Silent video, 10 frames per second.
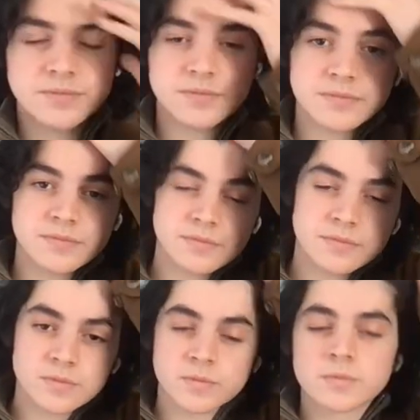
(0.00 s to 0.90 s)

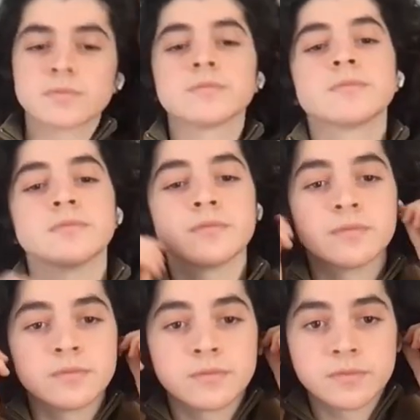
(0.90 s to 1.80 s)

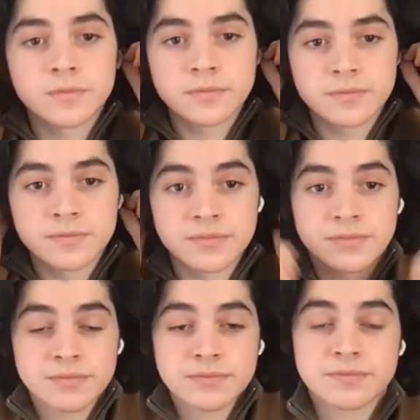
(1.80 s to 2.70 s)

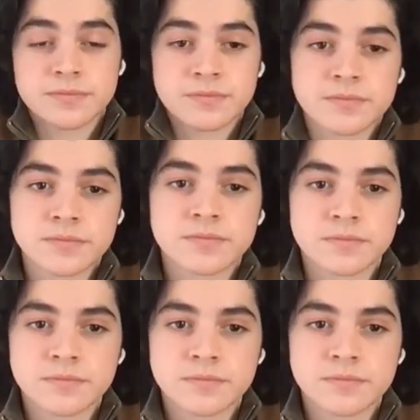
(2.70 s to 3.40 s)
[no speech]